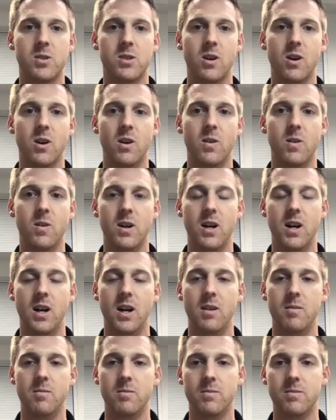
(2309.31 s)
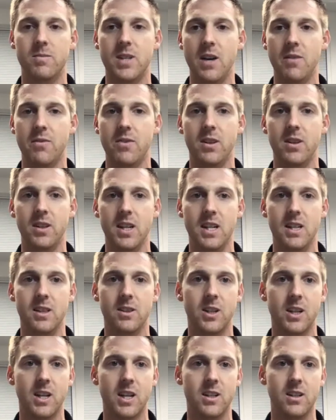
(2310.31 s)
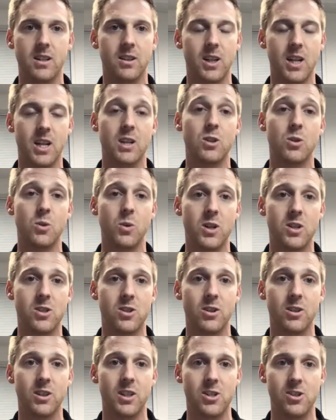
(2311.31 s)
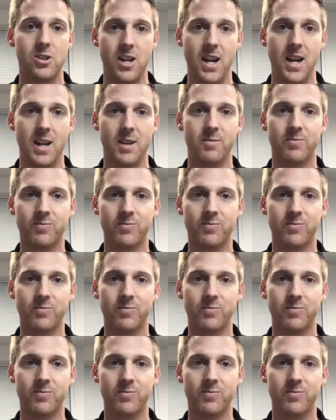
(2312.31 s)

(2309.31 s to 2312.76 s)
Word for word: So um, definitely look in, look into it as early as you can.